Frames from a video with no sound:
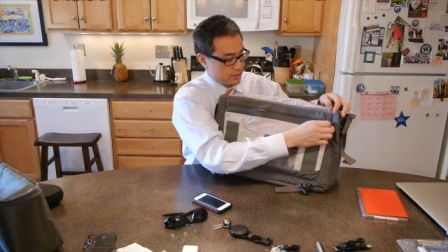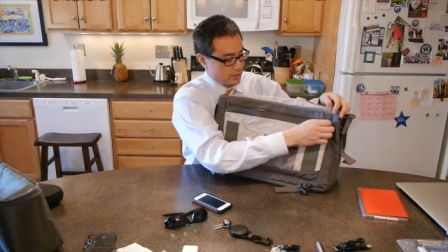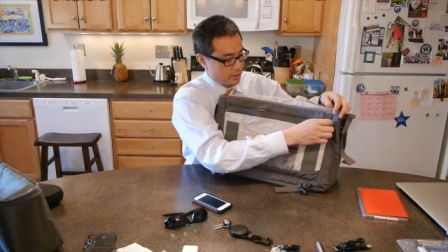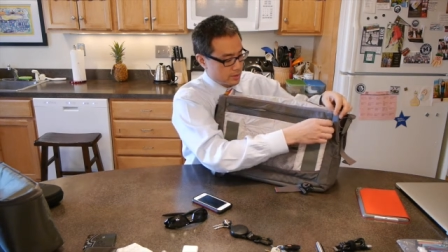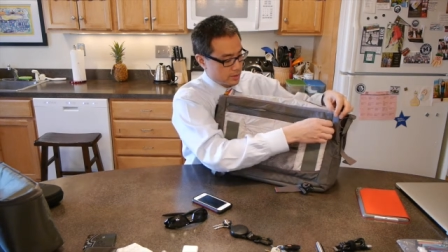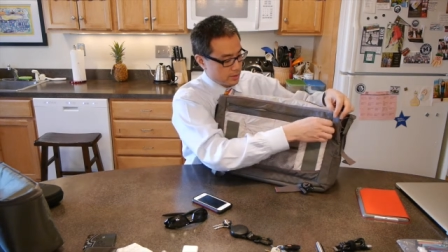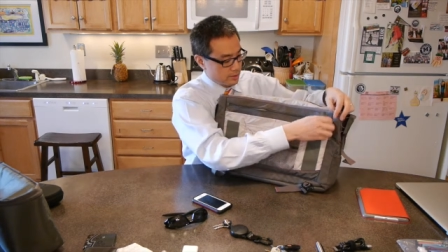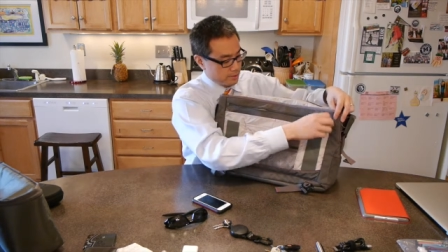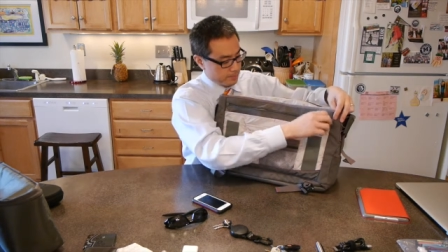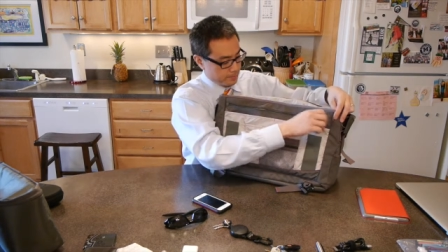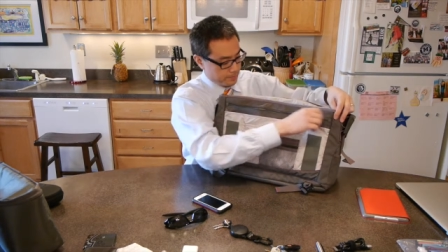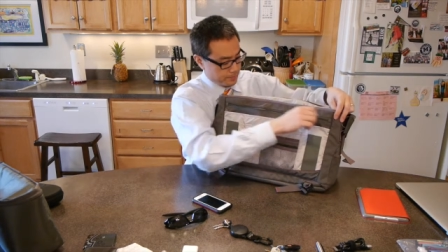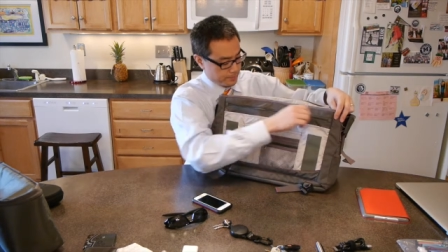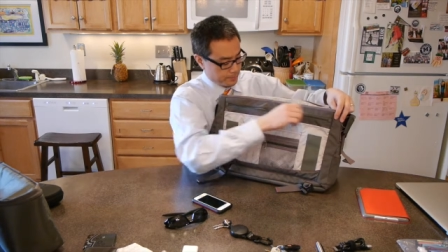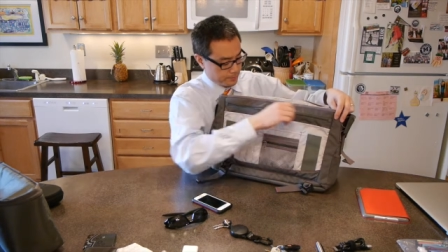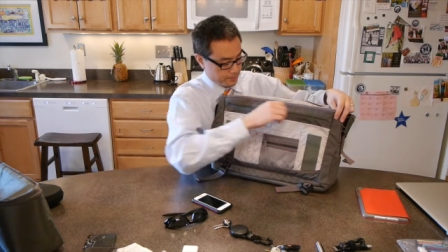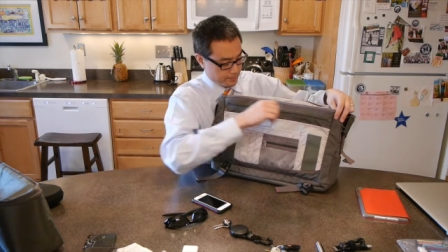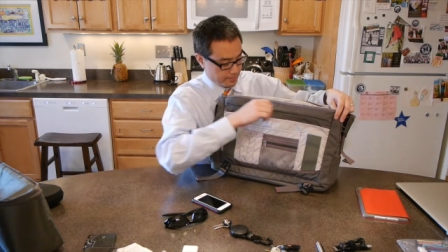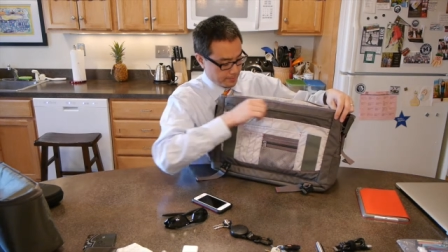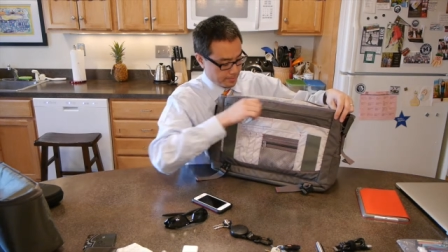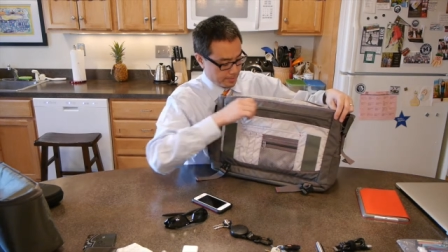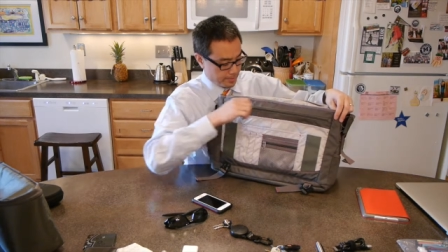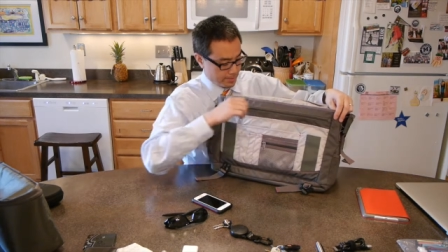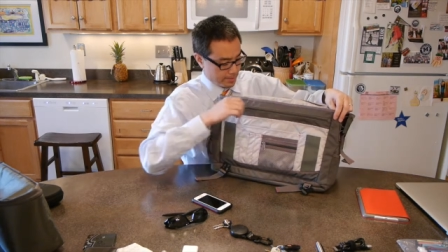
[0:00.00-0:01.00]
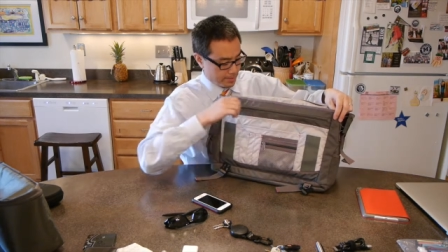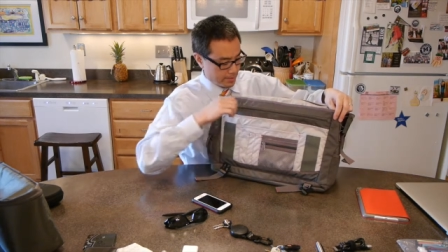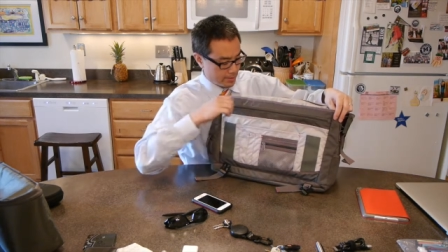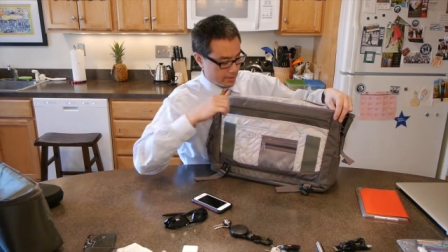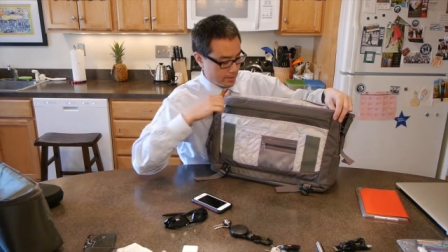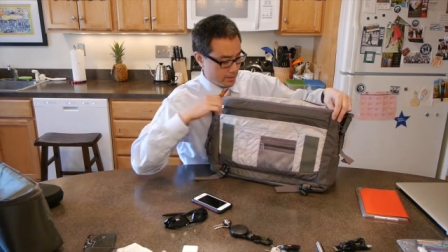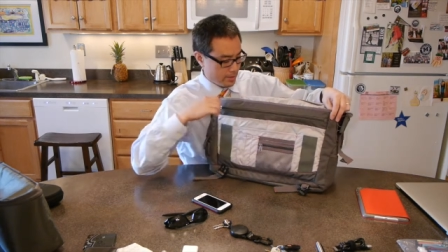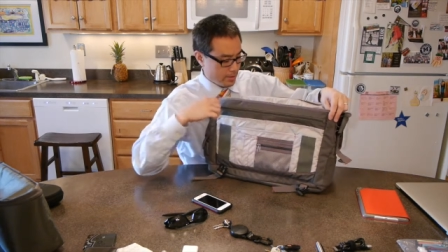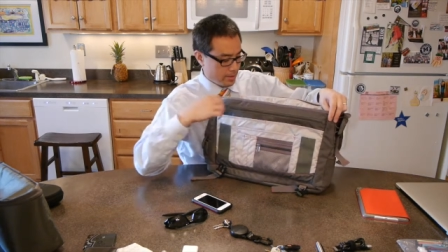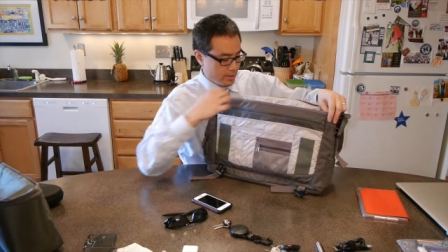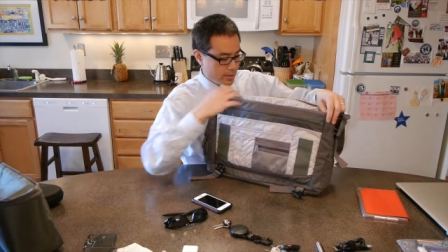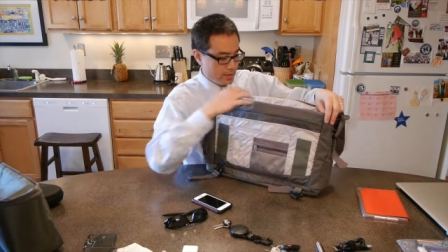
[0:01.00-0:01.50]
in there.
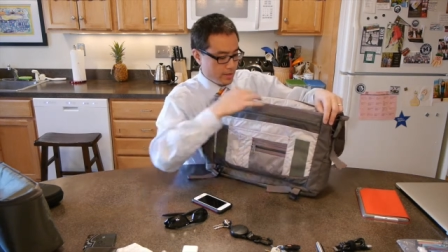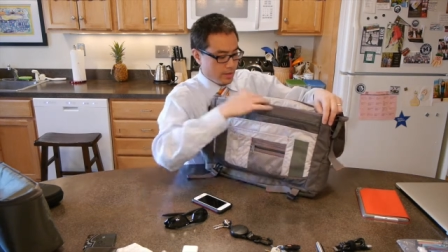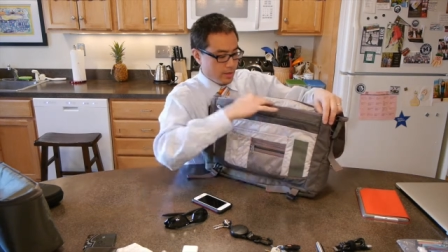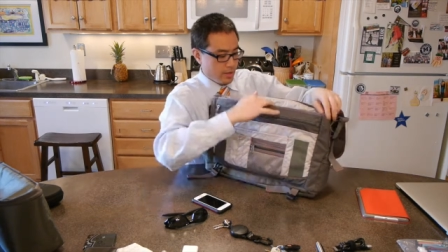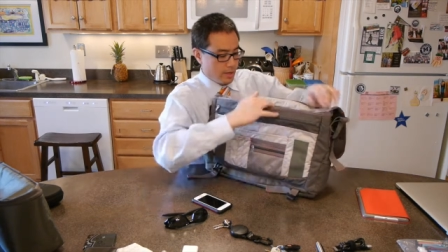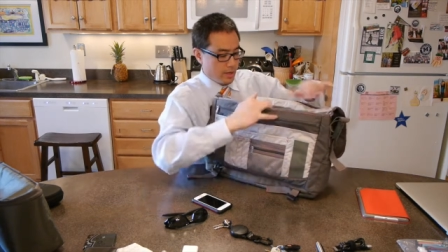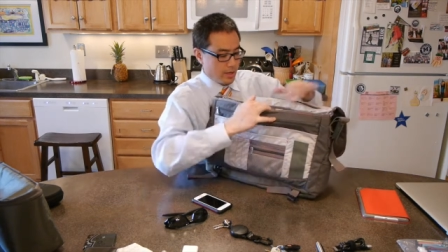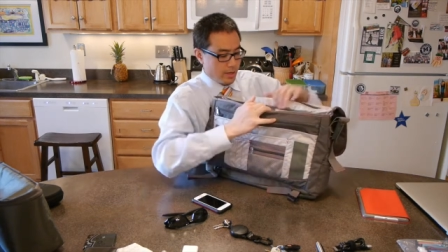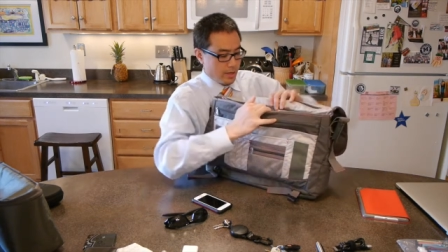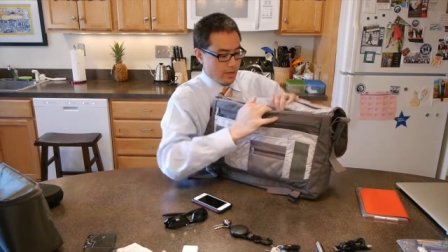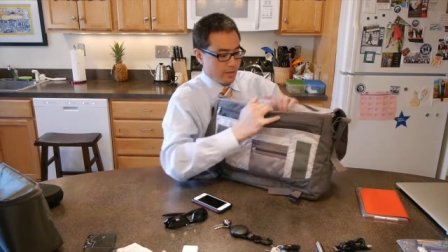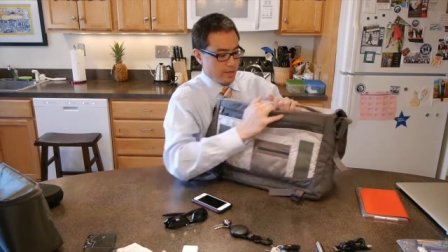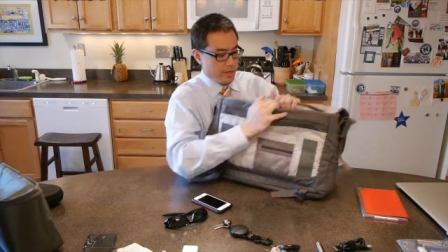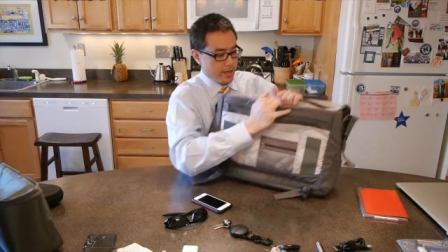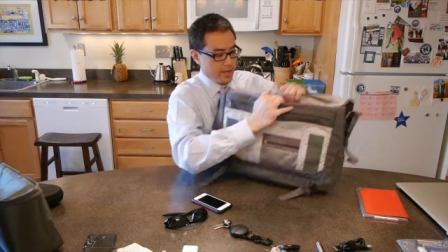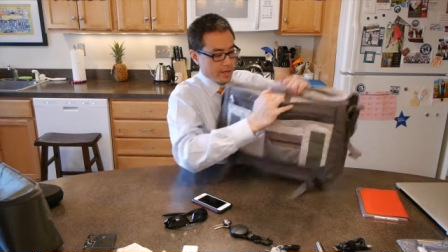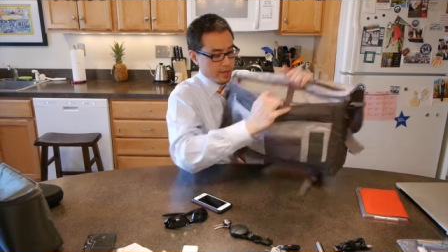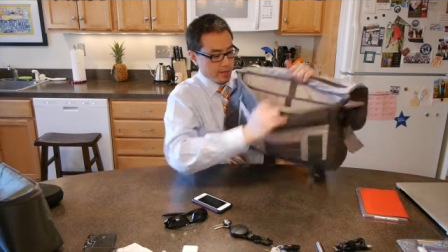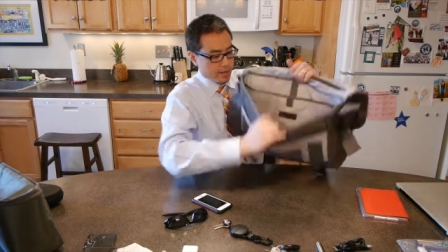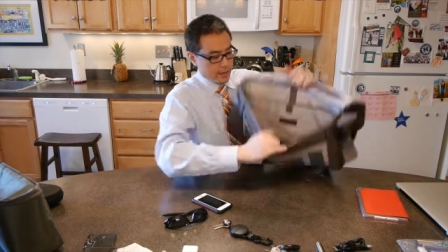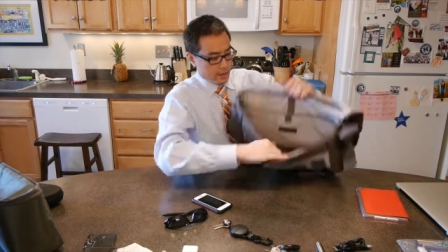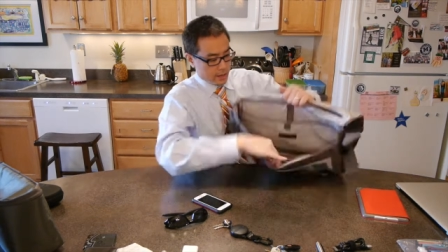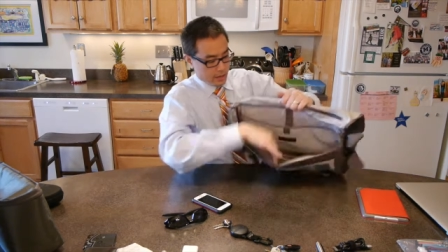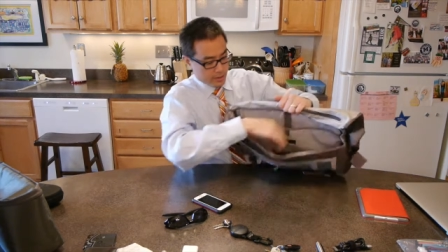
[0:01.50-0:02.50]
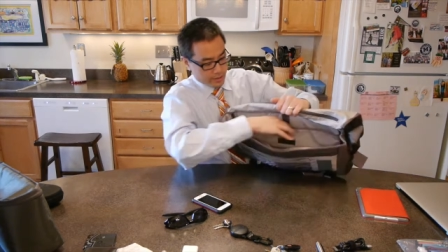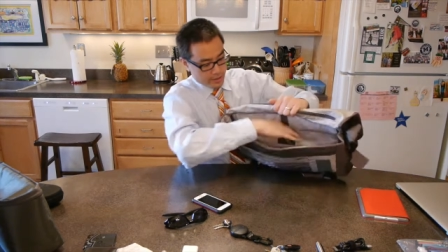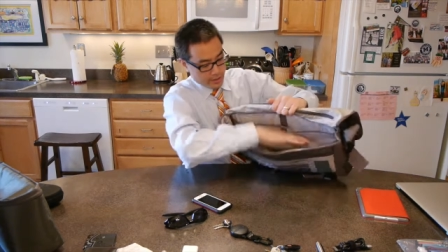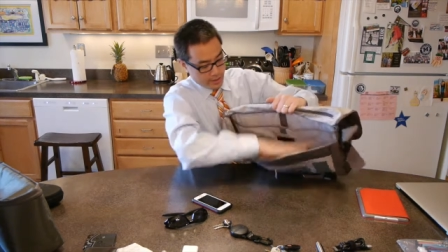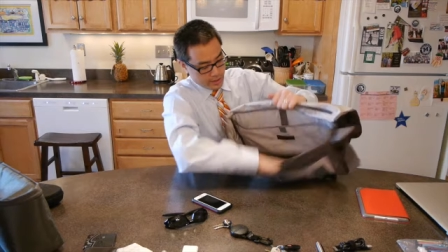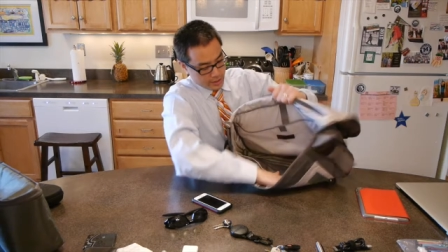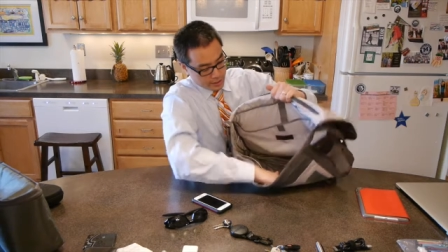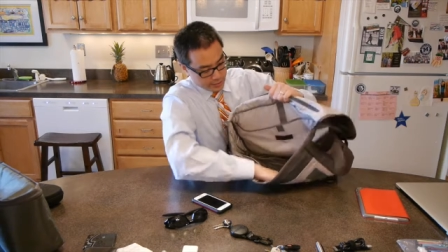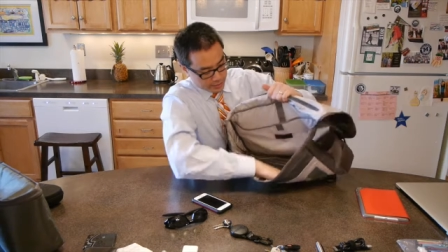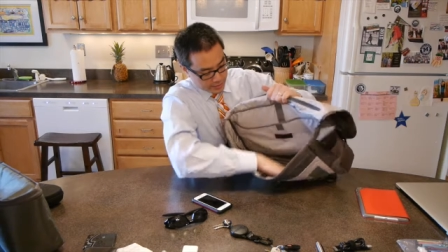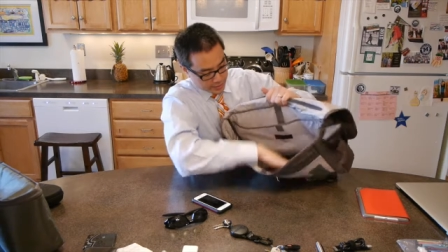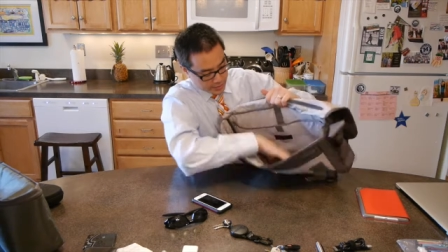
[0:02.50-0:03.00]
And then on
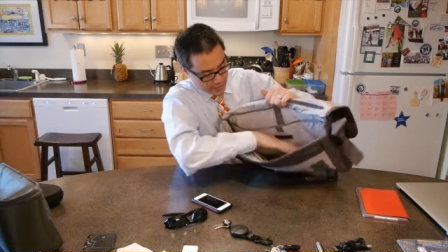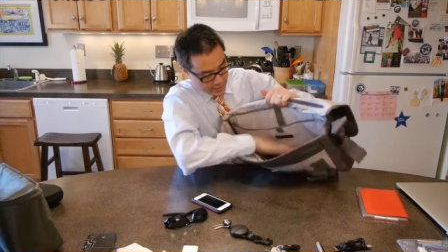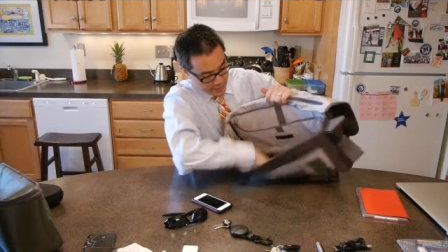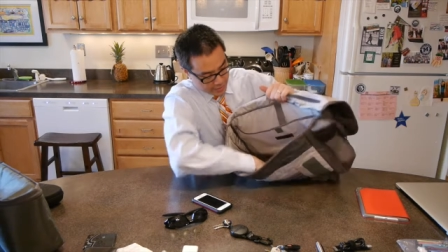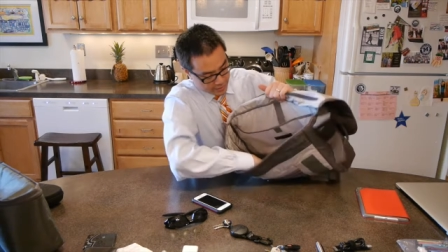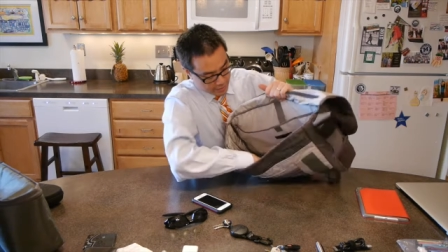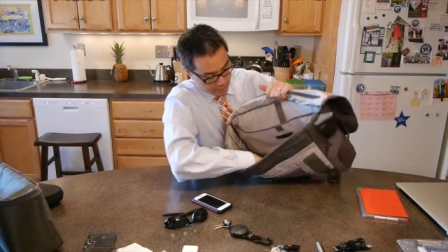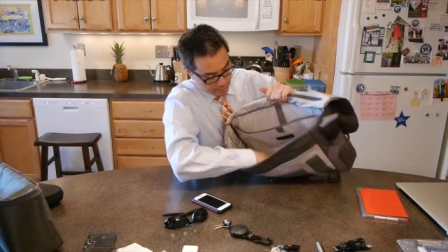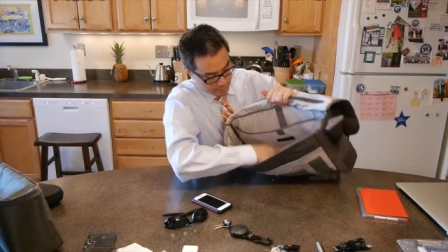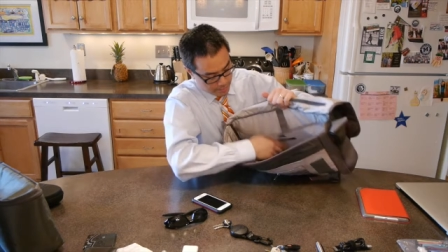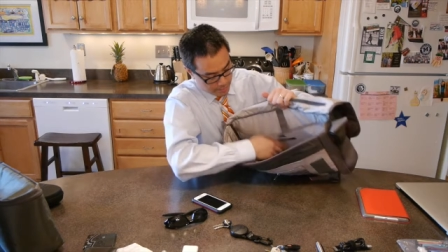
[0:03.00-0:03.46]
the inside of the